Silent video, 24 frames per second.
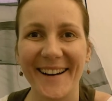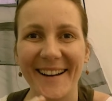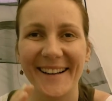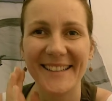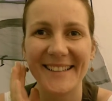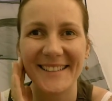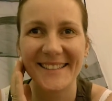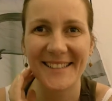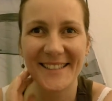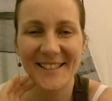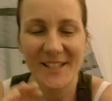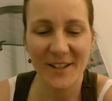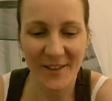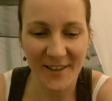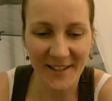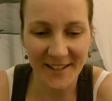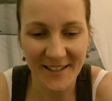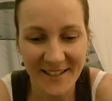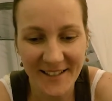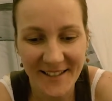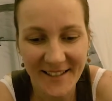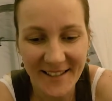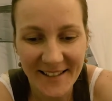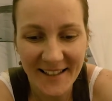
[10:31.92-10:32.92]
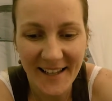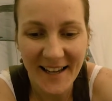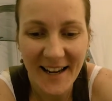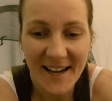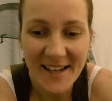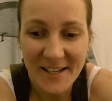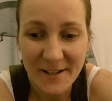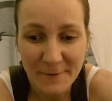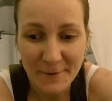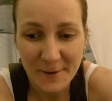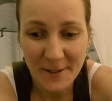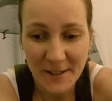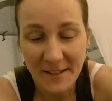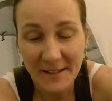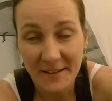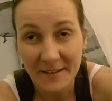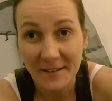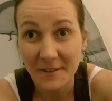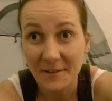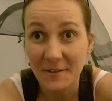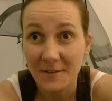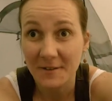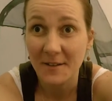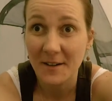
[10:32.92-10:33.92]
So this is kind of an
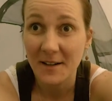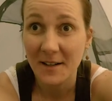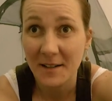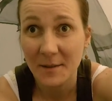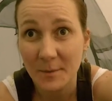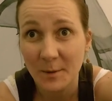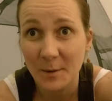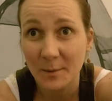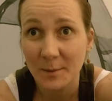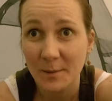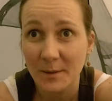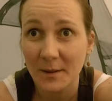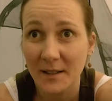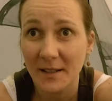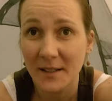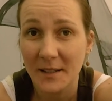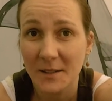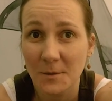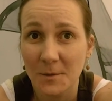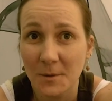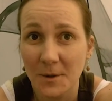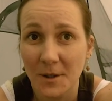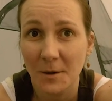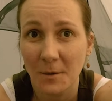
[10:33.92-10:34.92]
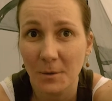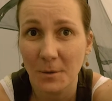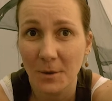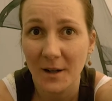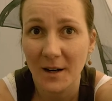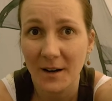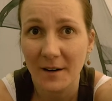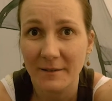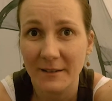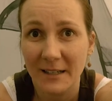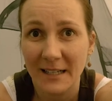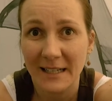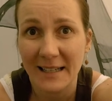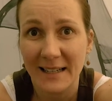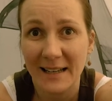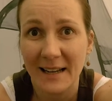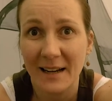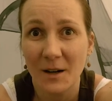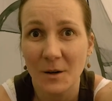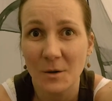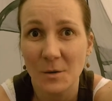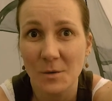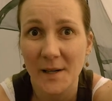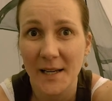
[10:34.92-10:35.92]
incredible place where we are right
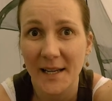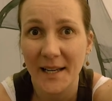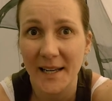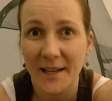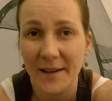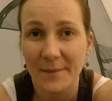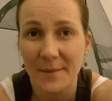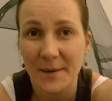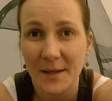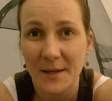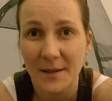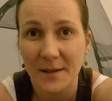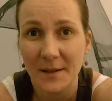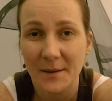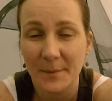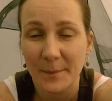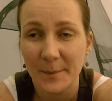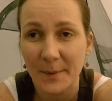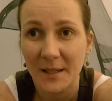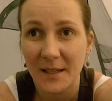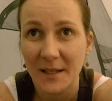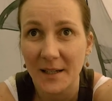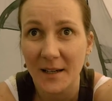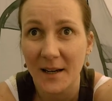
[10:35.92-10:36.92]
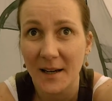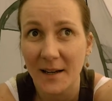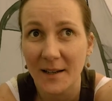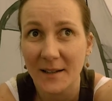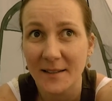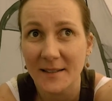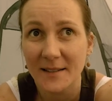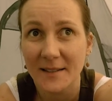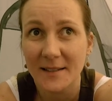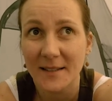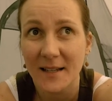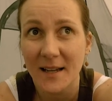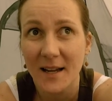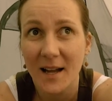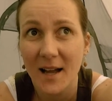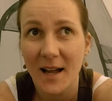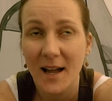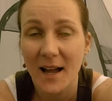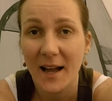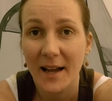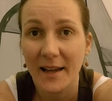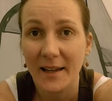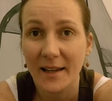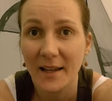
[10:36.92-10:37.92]
now. We came here because
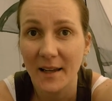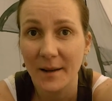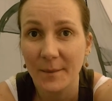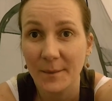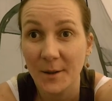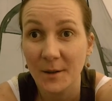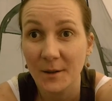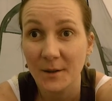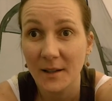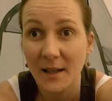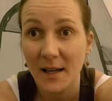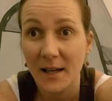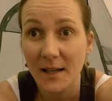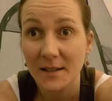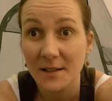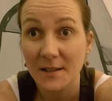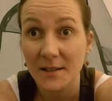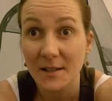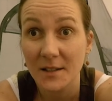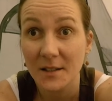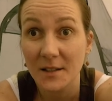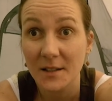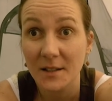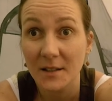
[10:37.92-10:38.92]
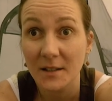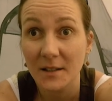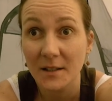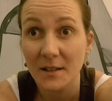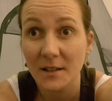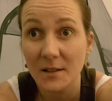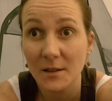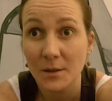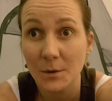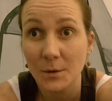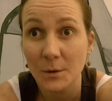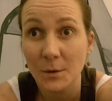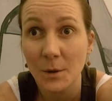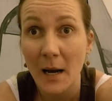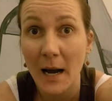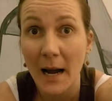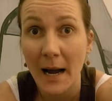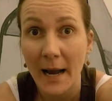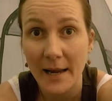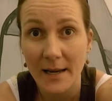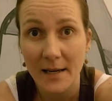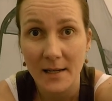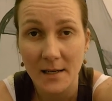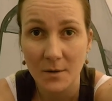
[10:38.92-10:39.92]
I came here last year to
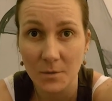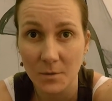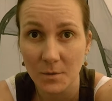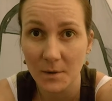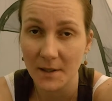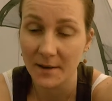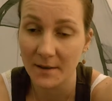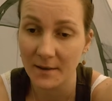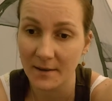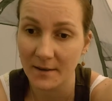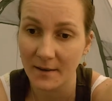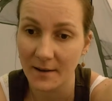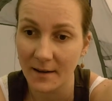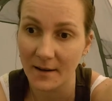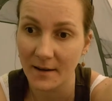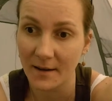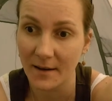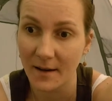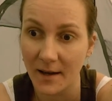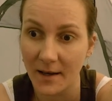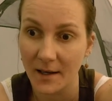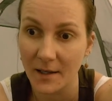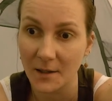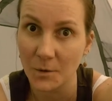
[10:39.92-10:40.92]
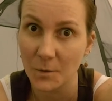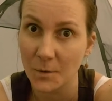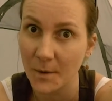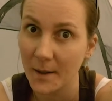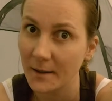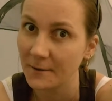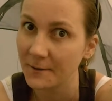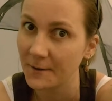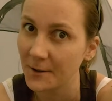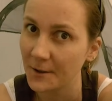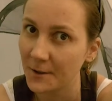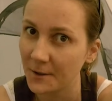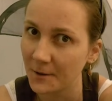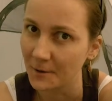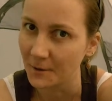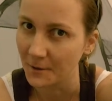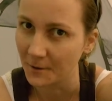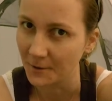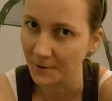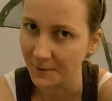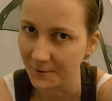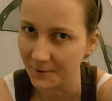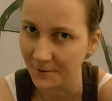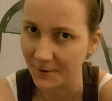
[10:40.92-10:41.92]
hike with a
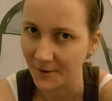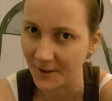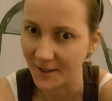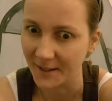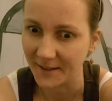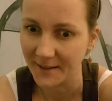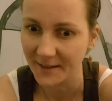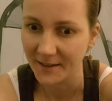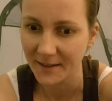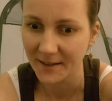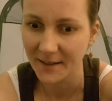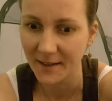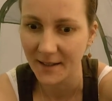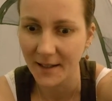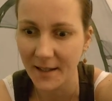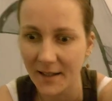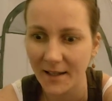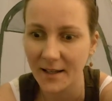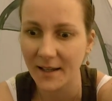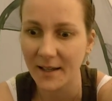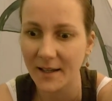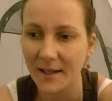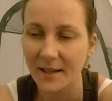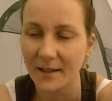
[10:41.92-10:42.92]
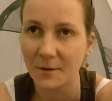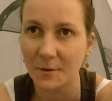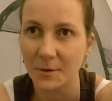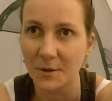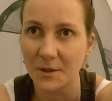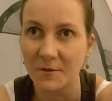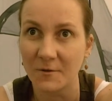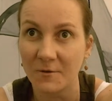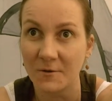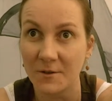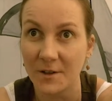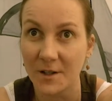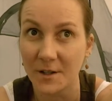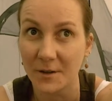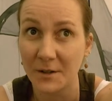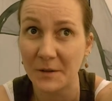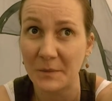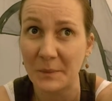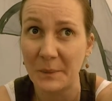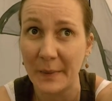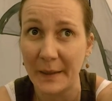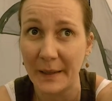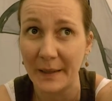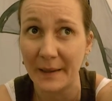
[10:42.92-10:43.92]
12-year-old friend, and it was a
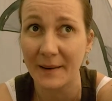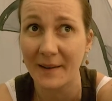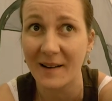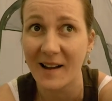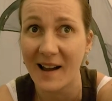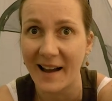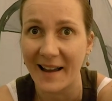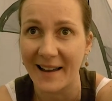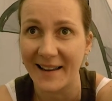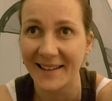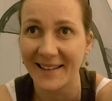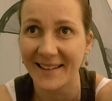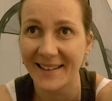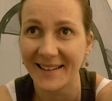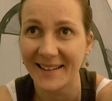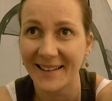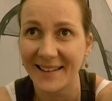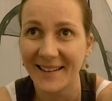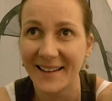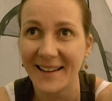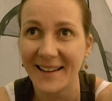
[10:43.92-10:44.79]
very big hike,